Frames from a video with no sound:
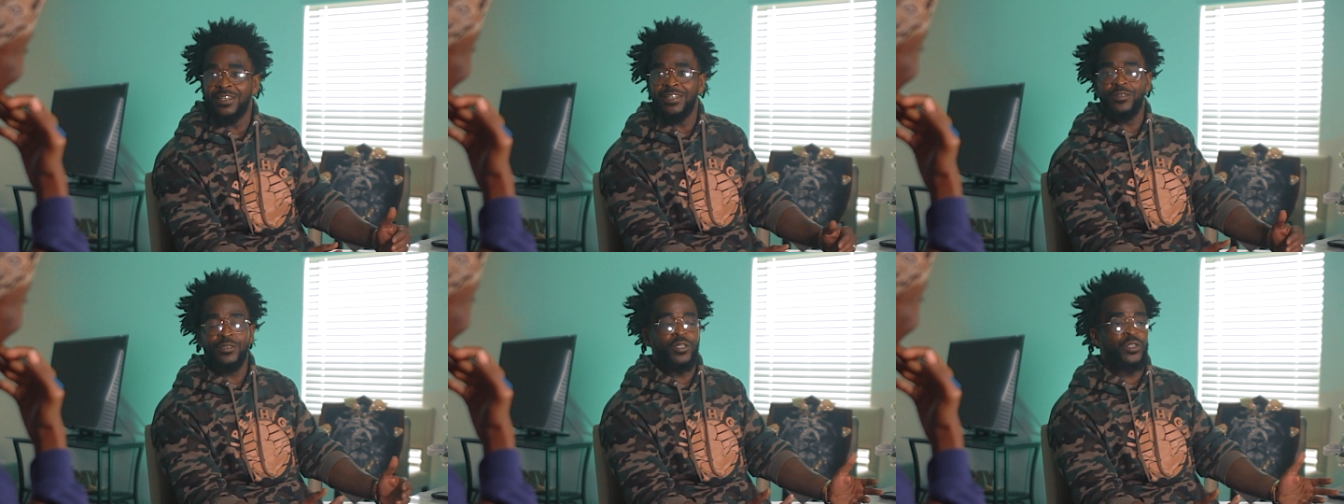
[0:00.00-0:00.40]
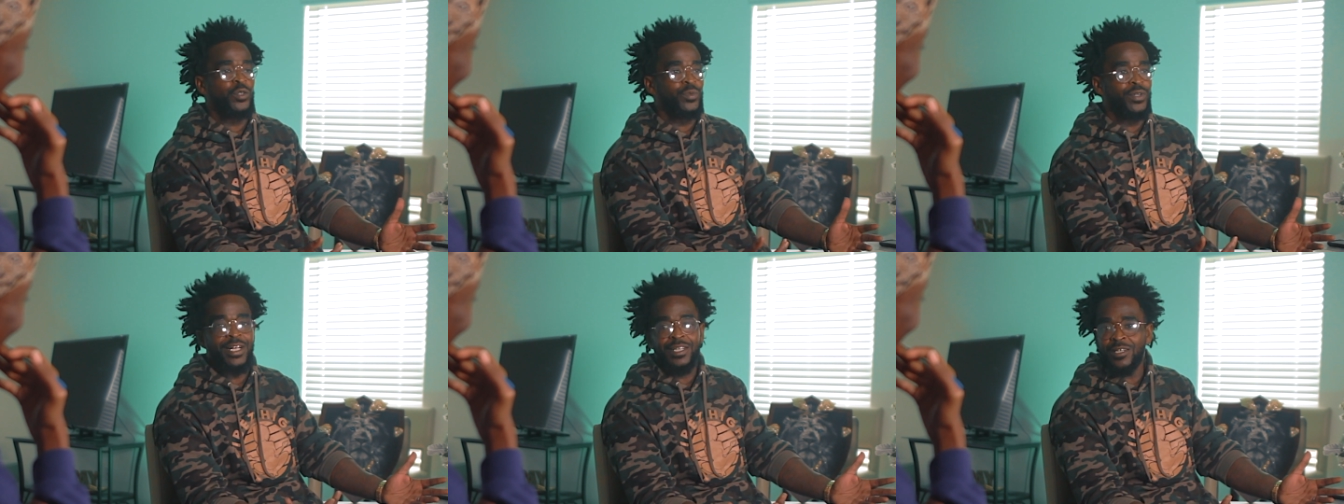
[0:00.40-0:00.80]
it was the
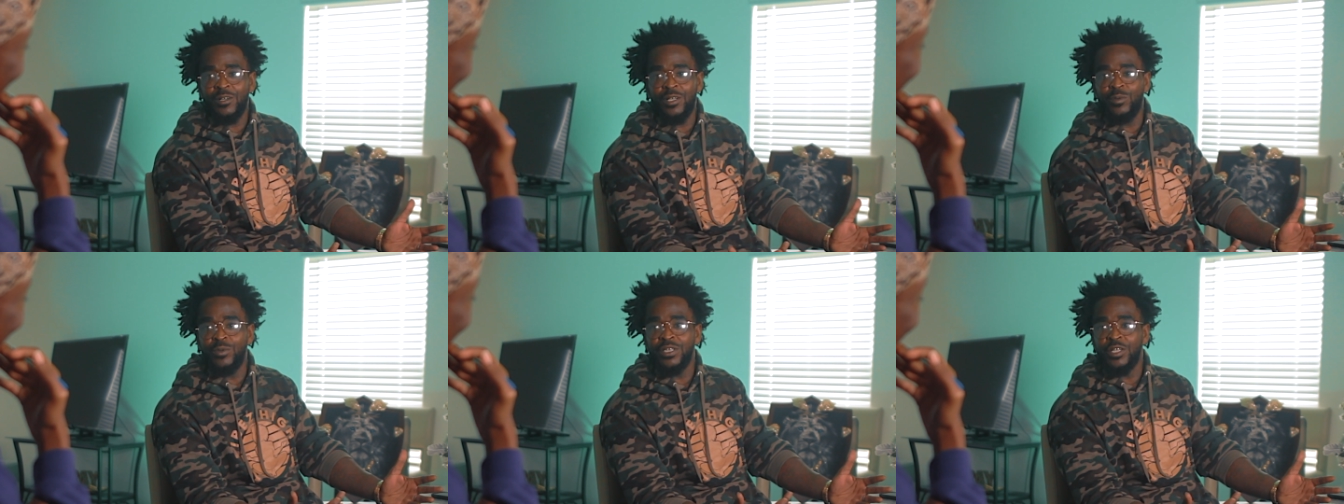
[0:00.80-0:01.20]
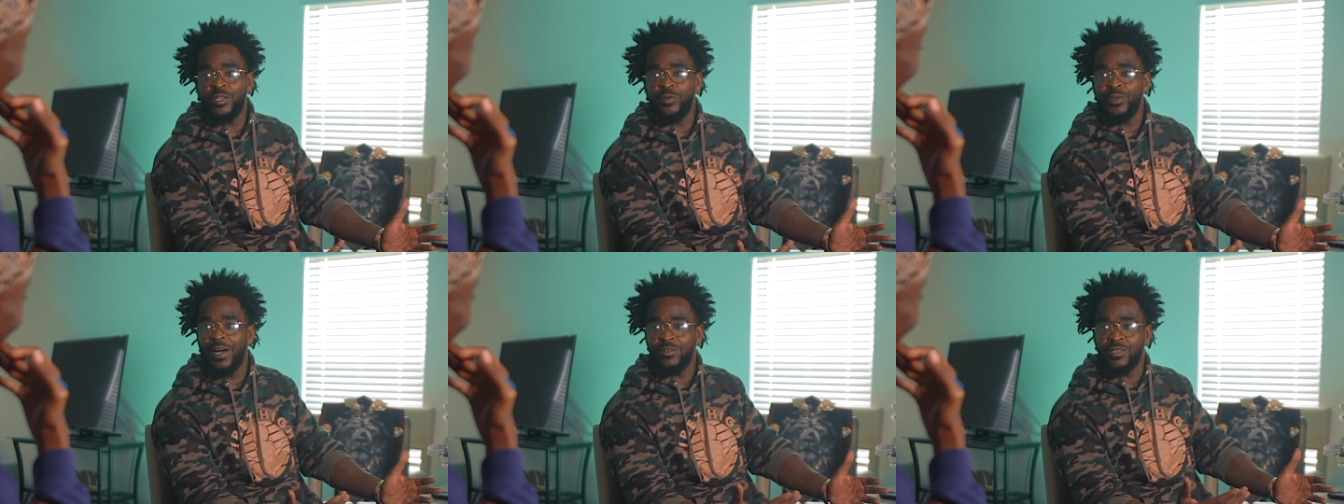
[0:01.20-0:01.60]
thrill. That's all it was. The
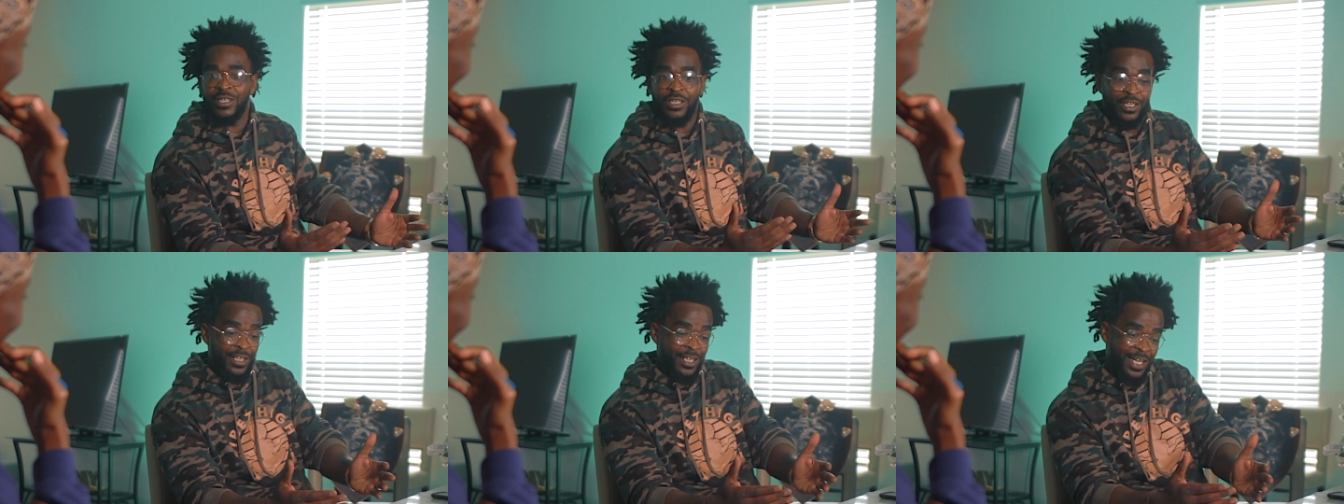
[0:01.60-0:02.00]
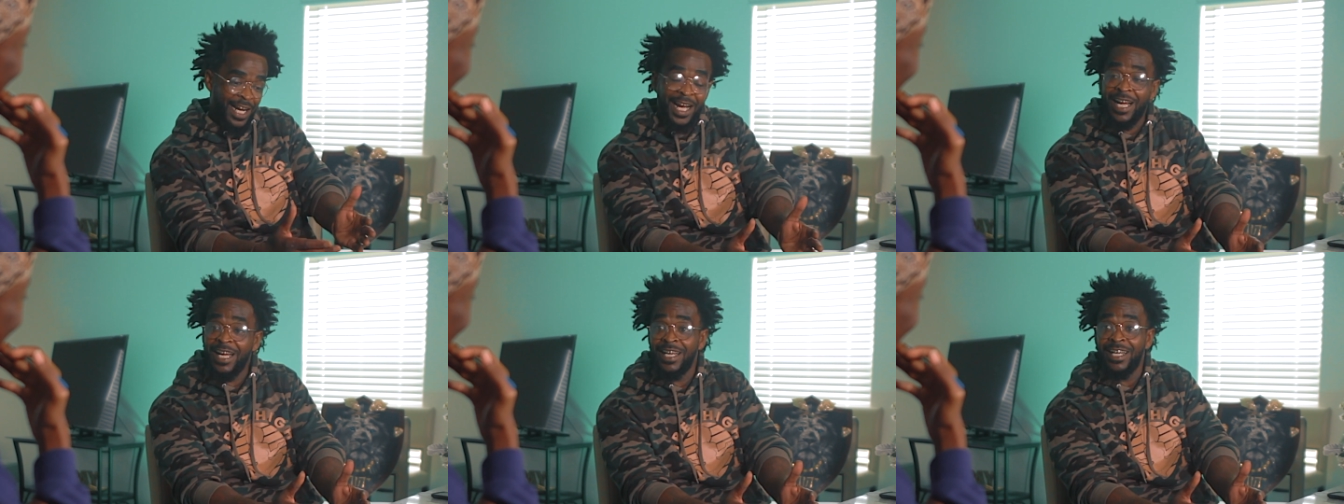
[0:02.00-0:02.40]
thrill. I was a good
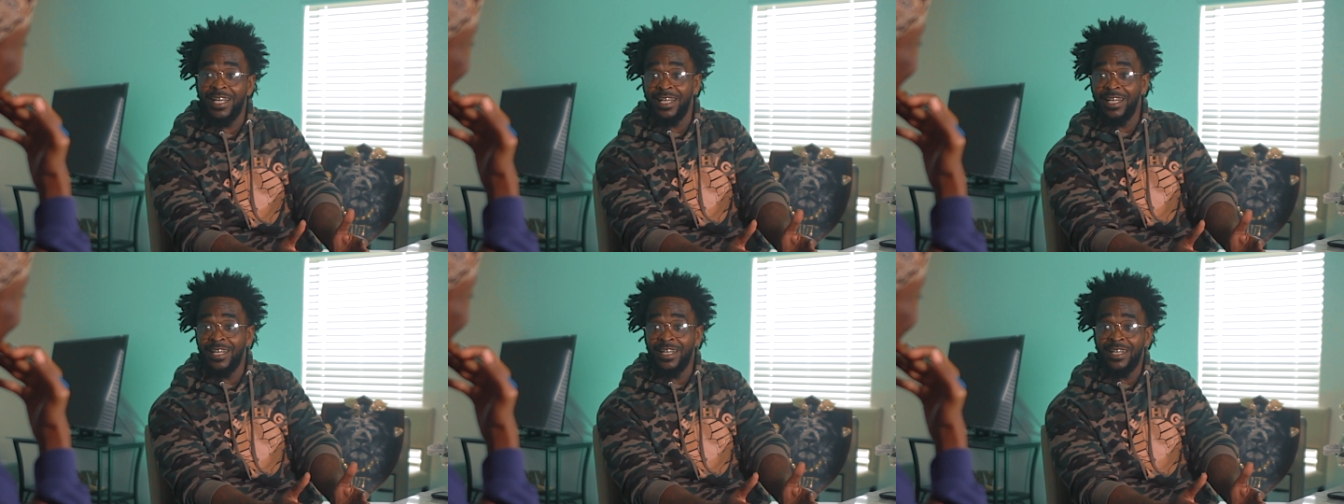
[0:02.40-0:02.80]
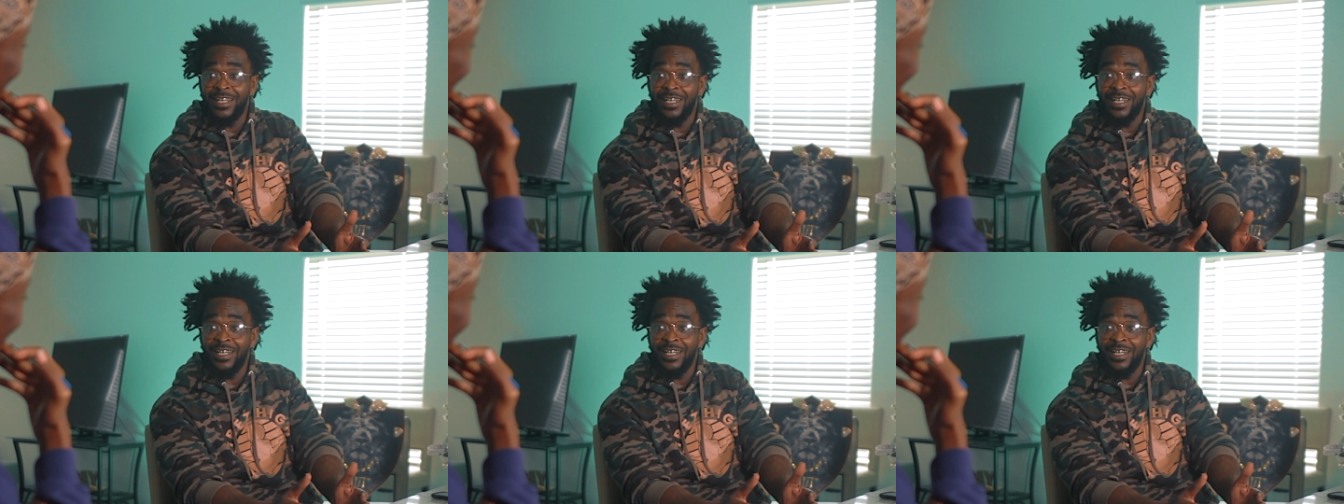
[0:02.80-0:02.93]
guy. Uh-huh.